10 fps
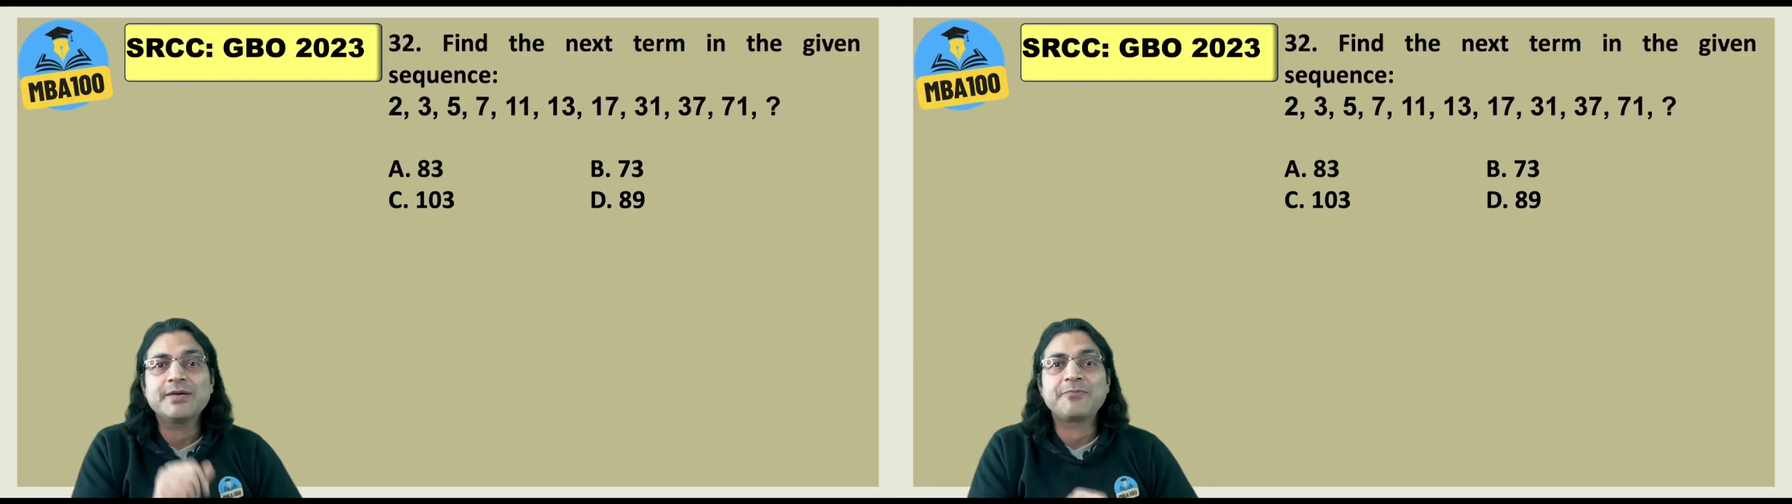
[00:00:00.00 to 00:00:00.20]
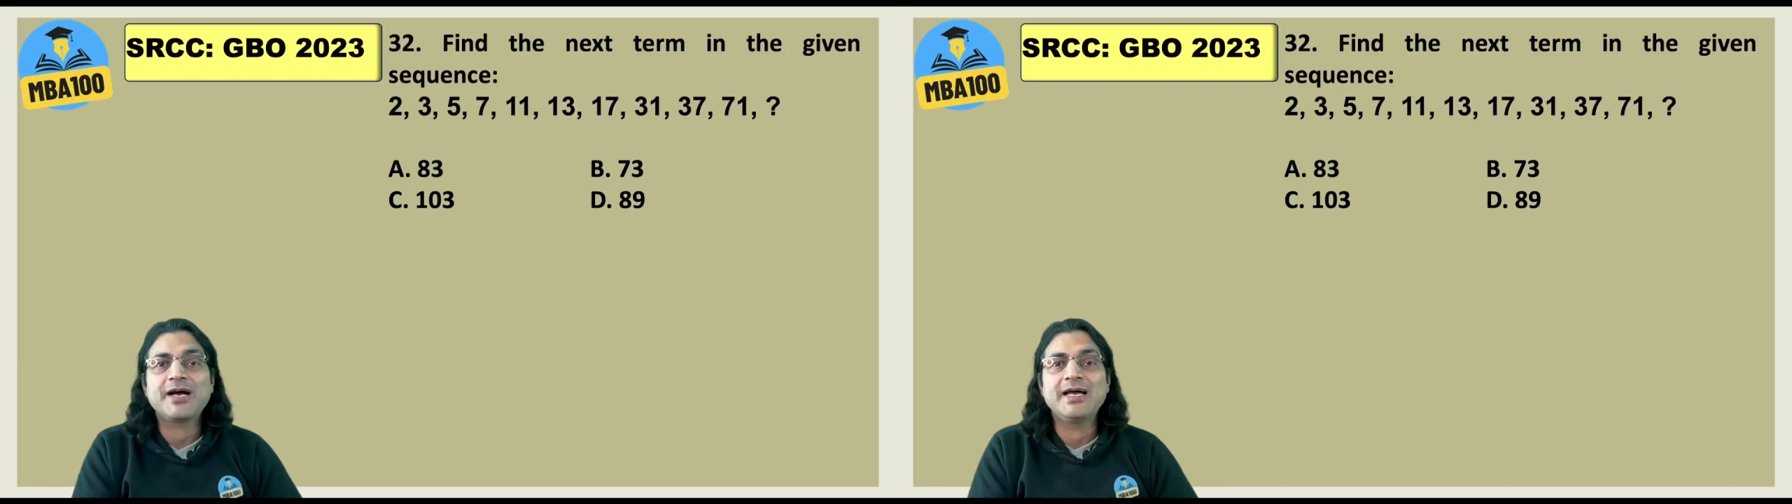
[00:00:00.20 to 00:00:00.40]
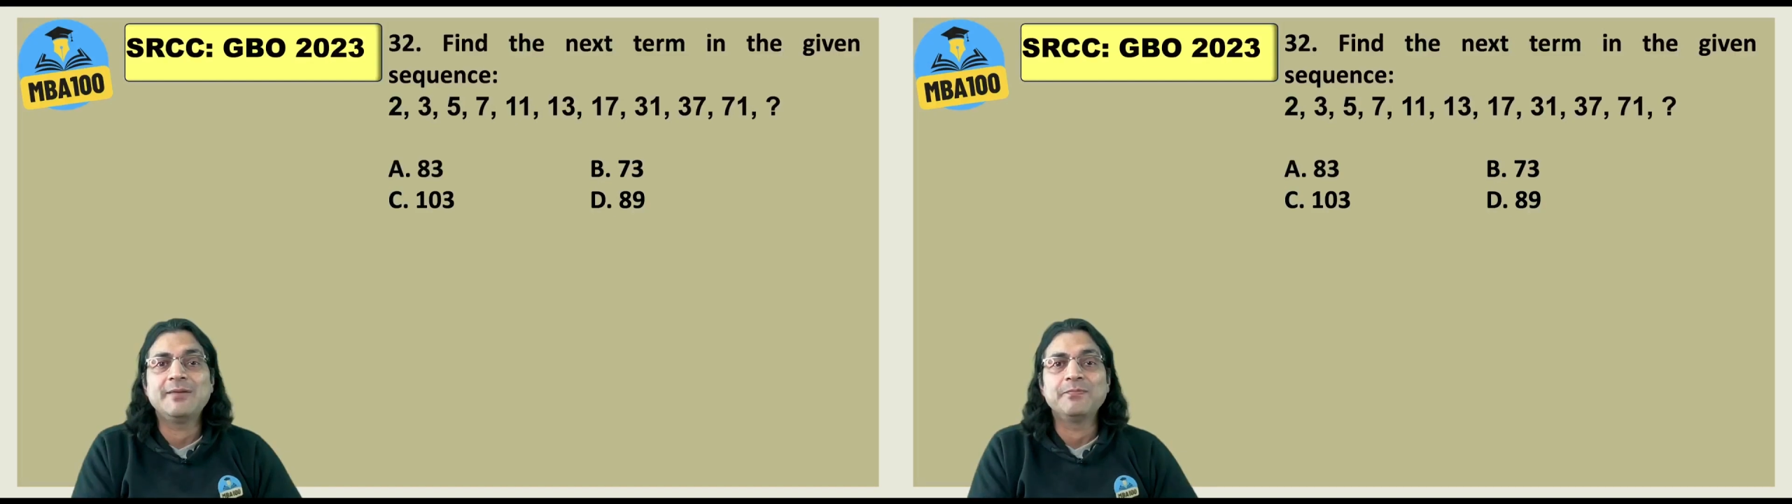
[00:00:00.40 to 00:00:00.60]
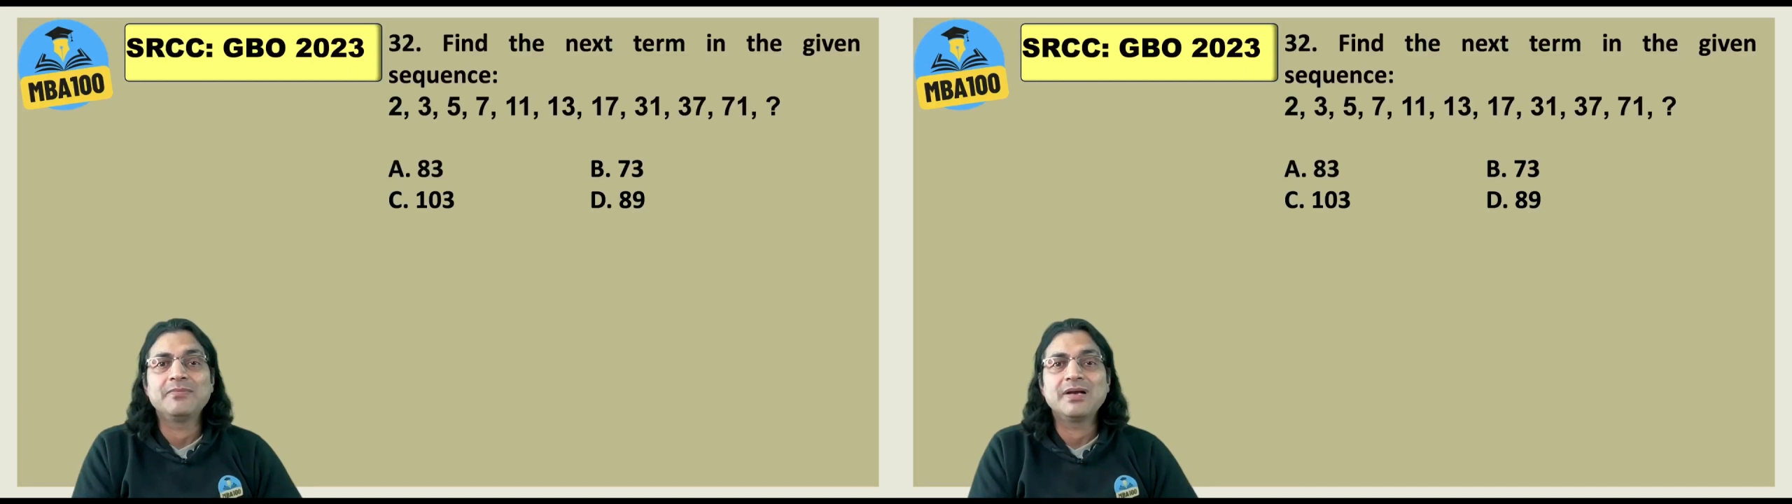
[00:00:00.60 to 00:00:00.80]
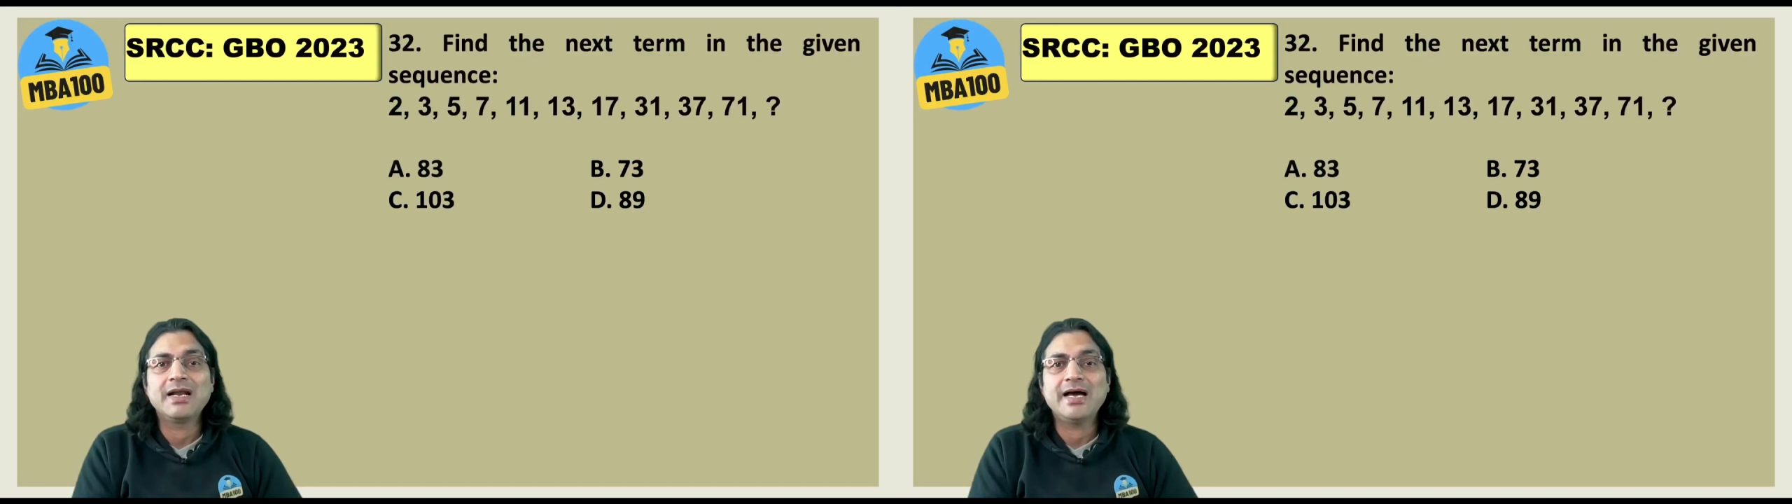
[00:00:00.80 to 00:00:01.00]
prime.
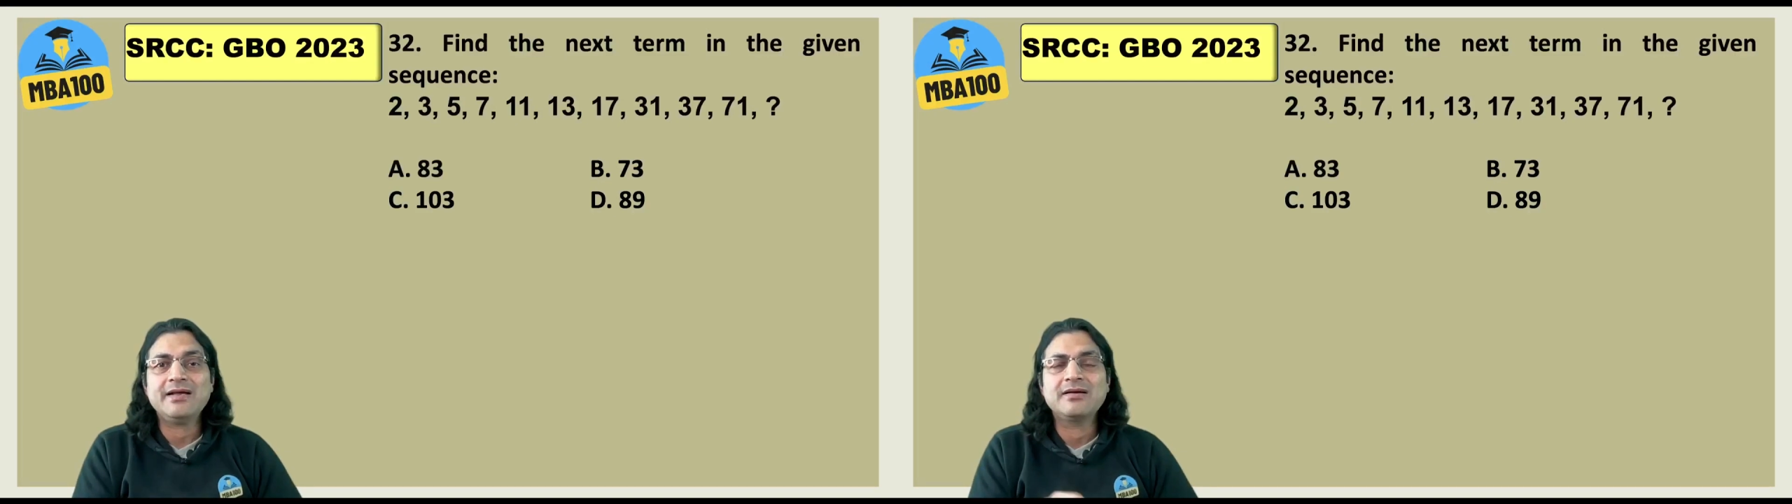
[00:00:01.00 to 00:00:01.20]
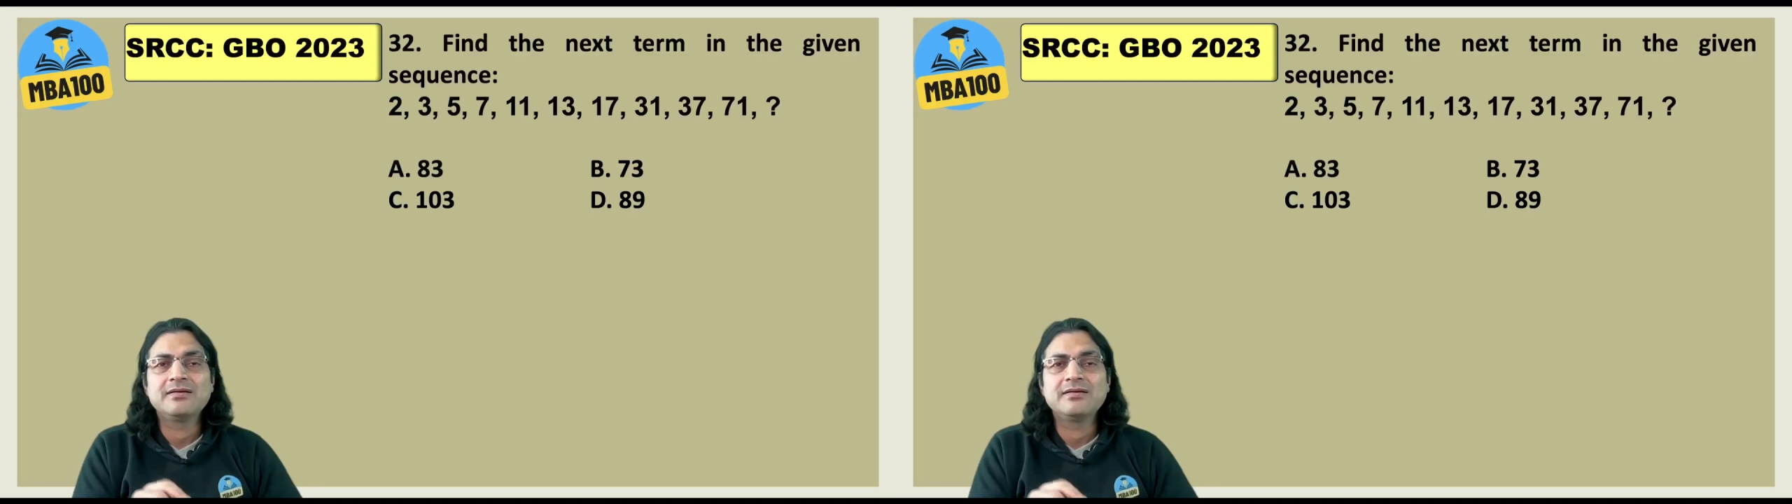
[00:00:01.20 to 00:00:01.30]
Like,